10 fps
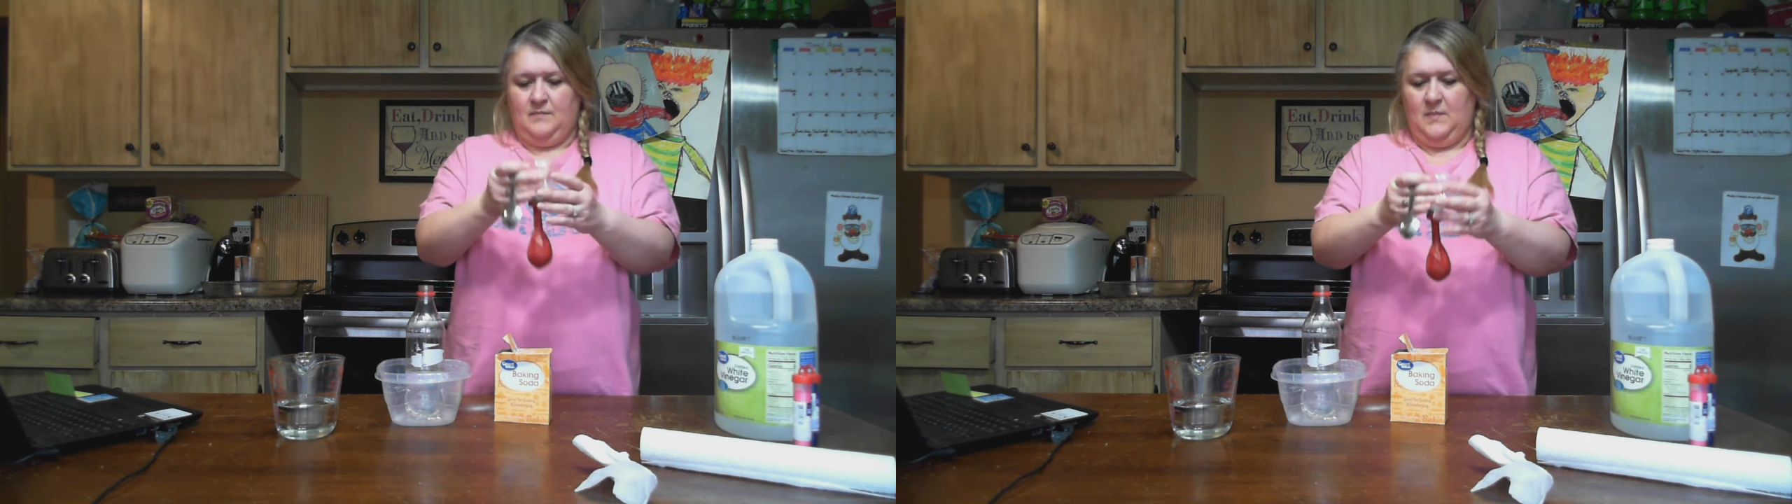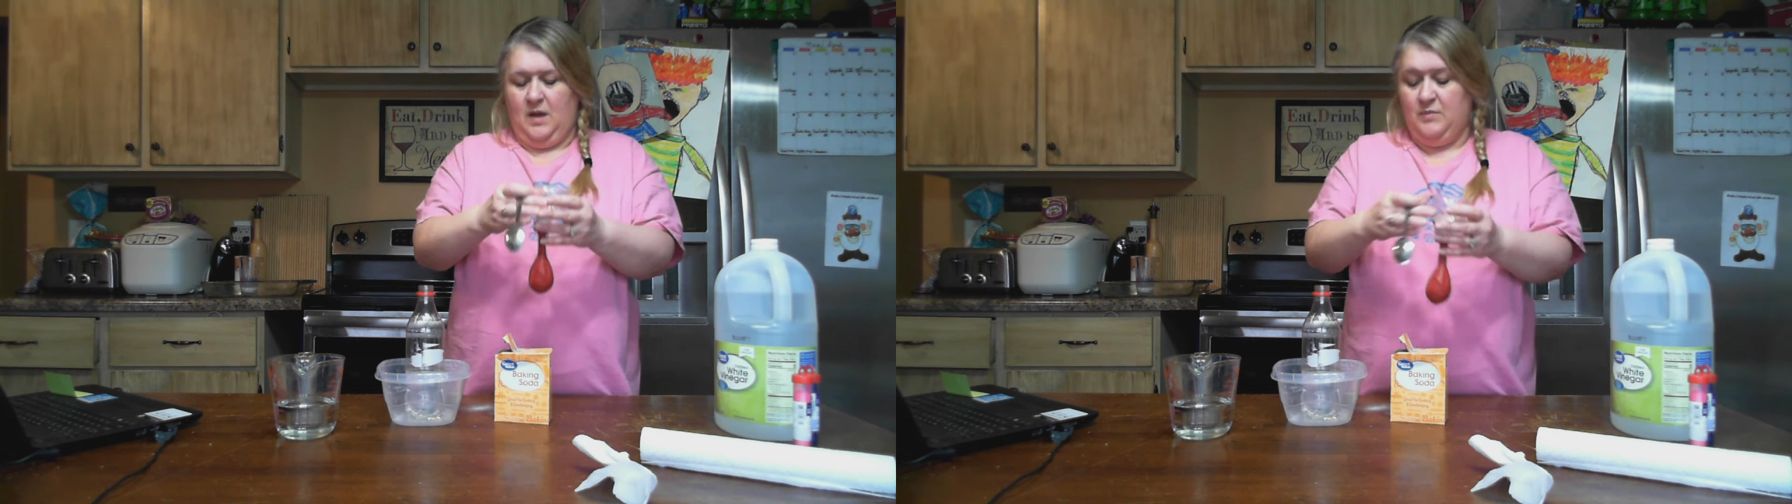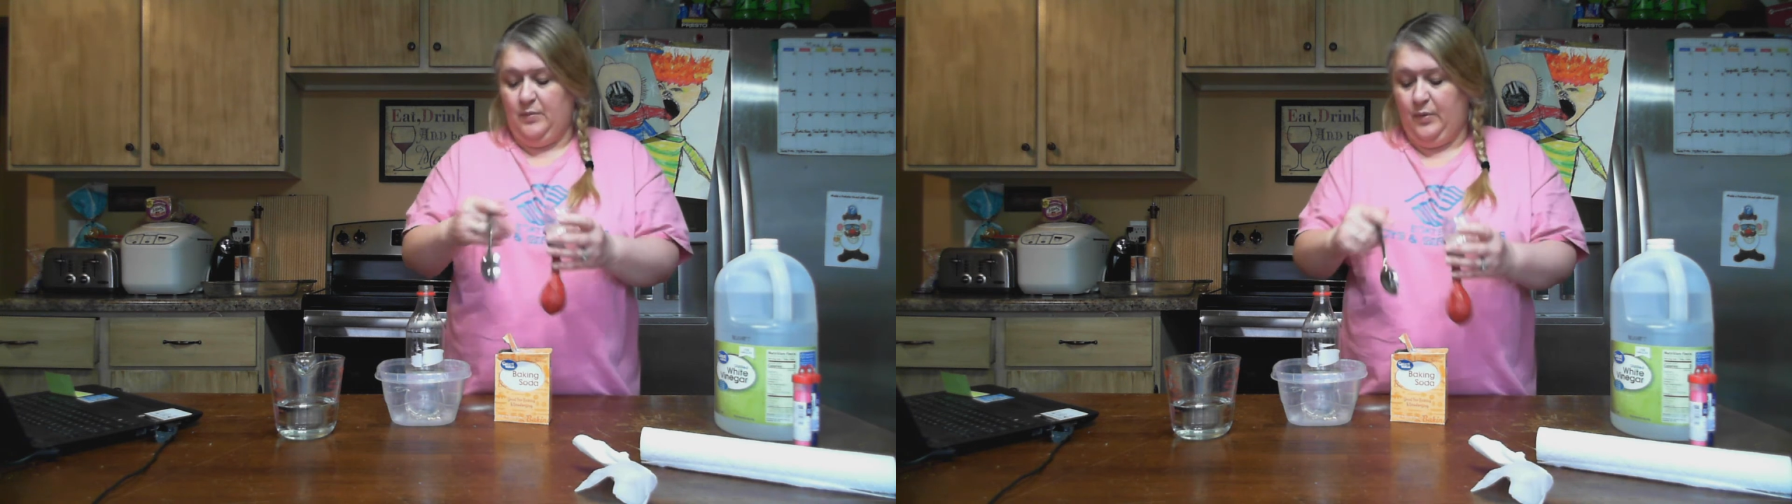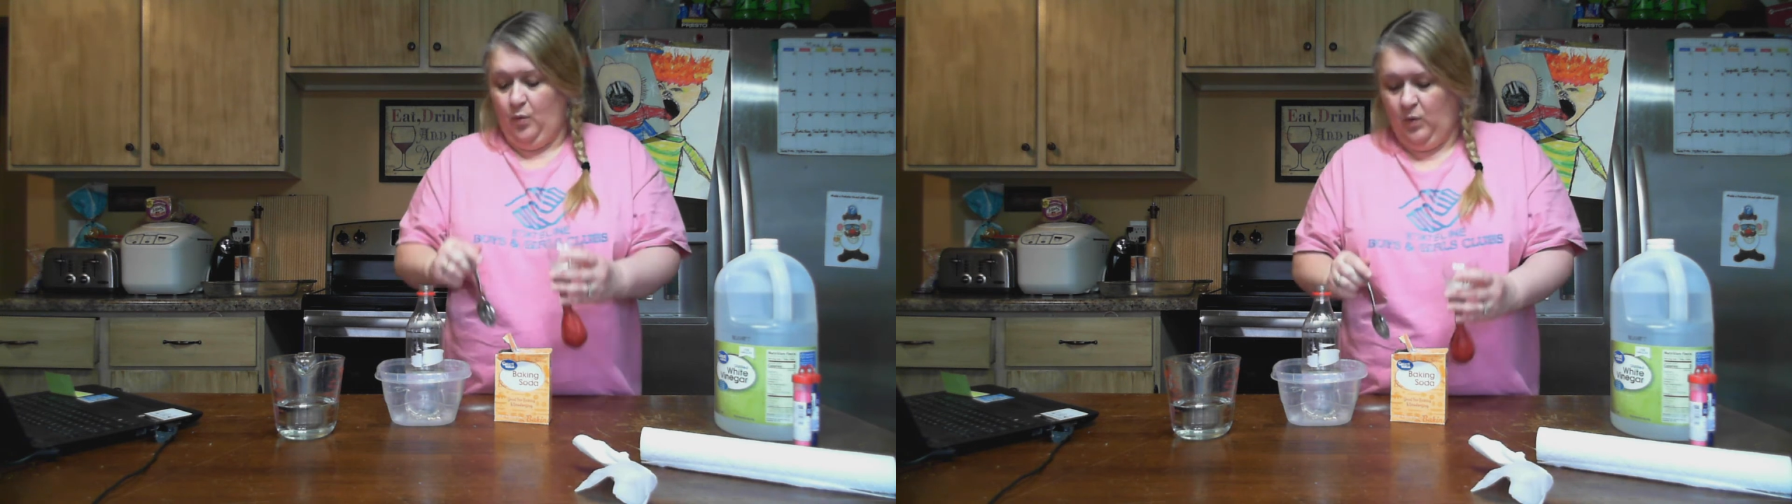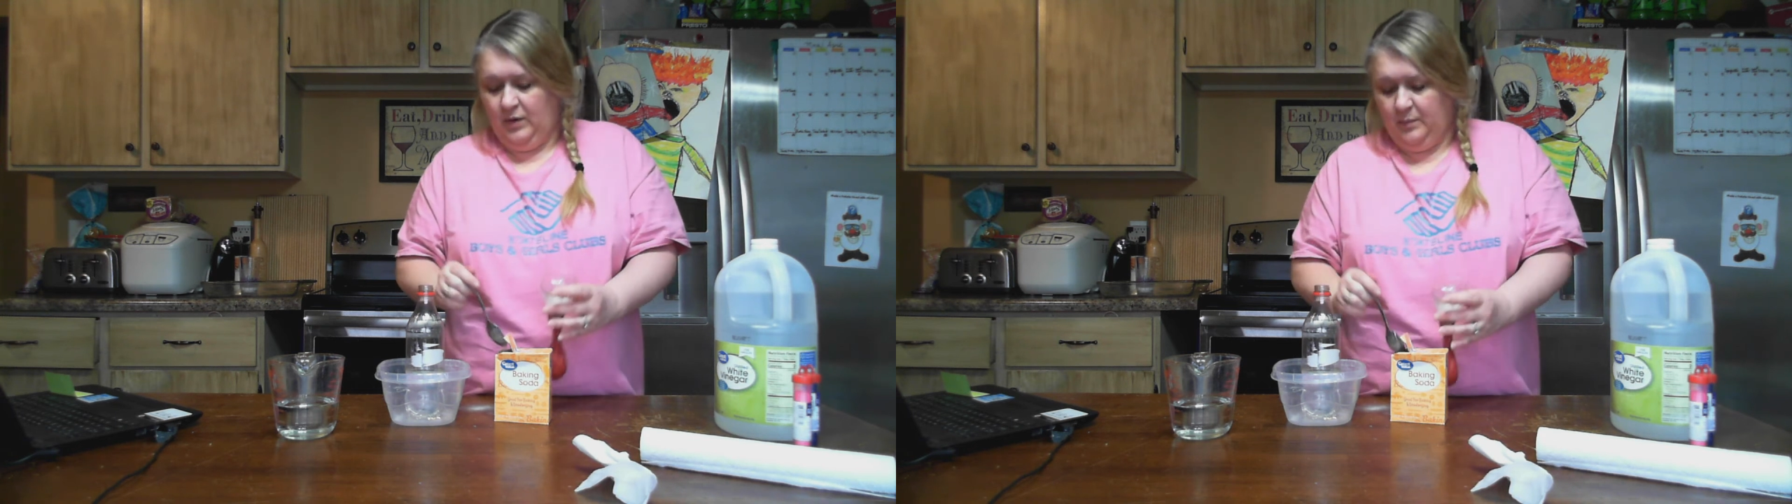I'm going to put
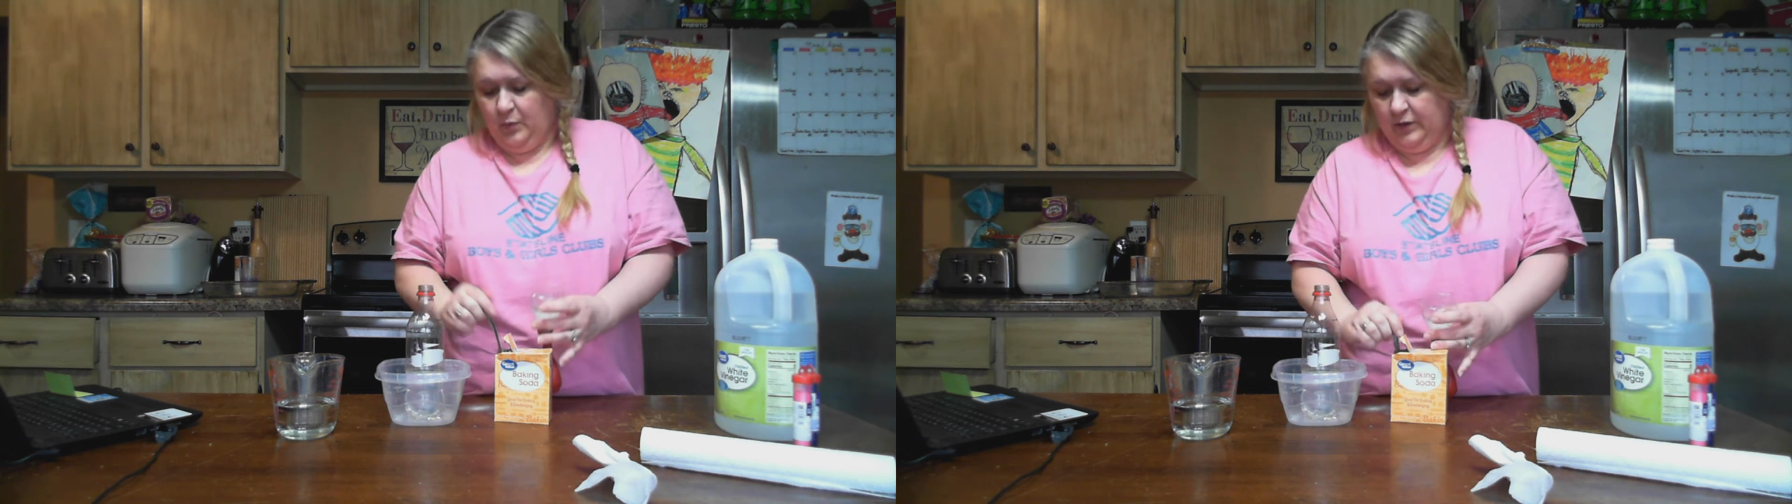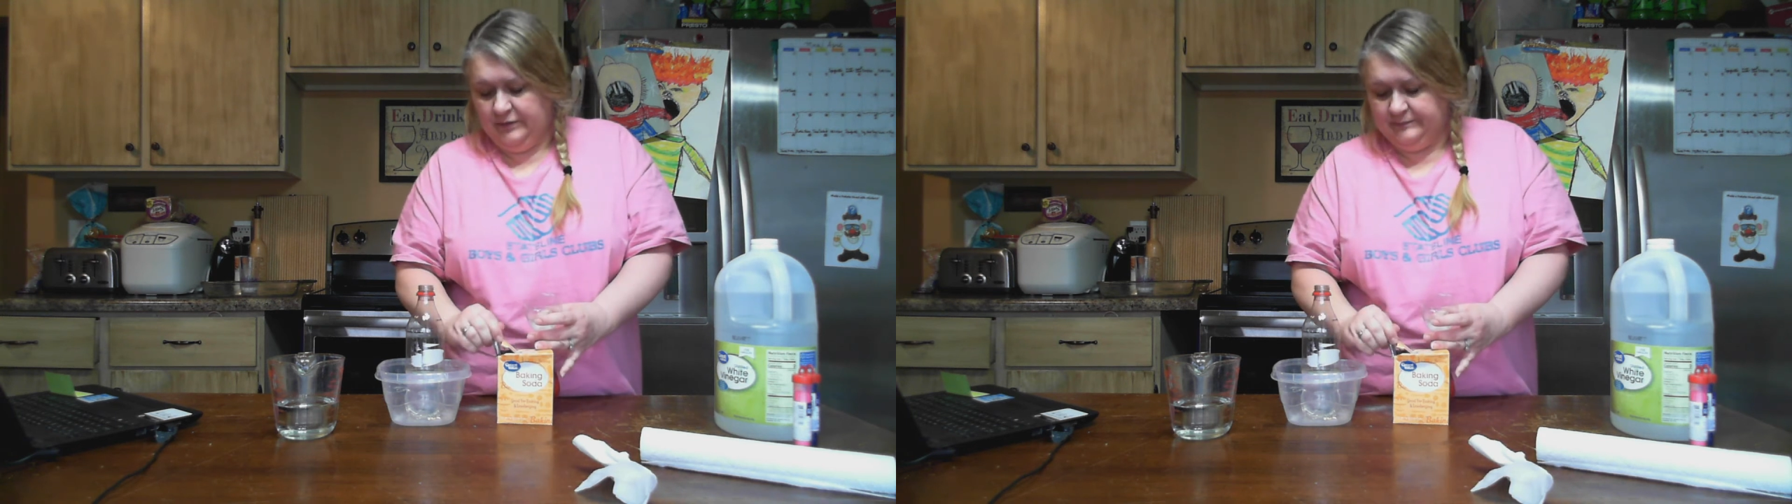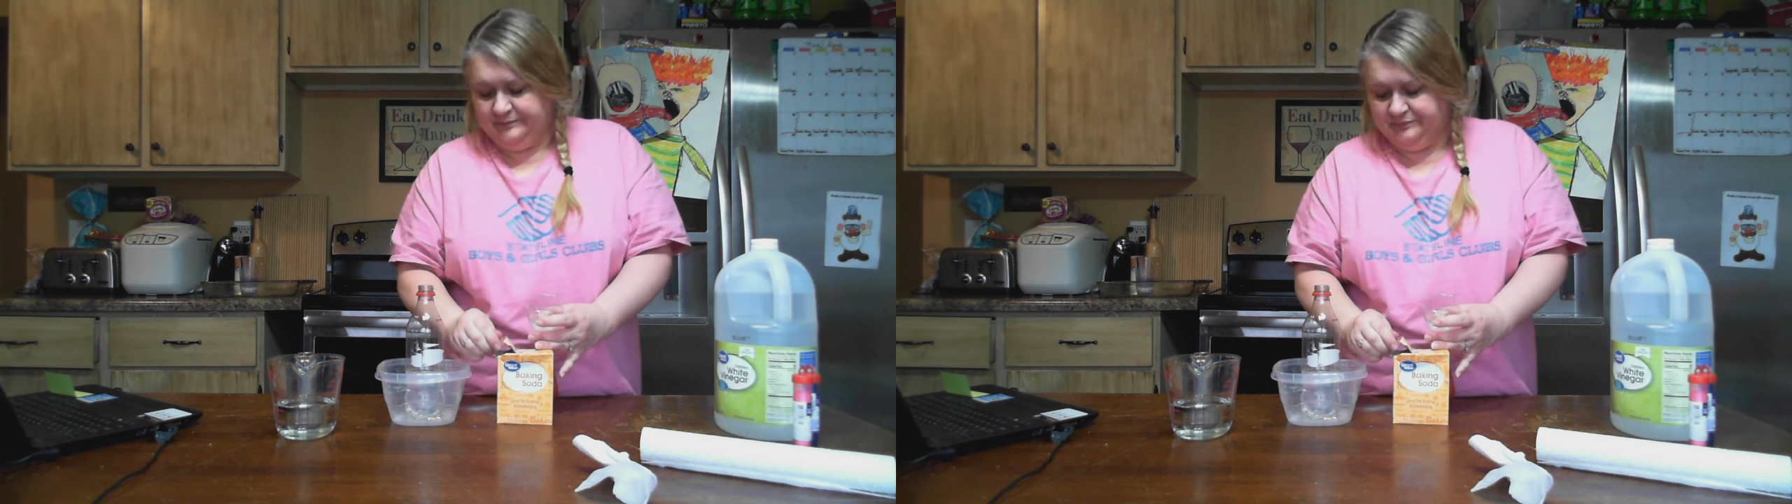1 more.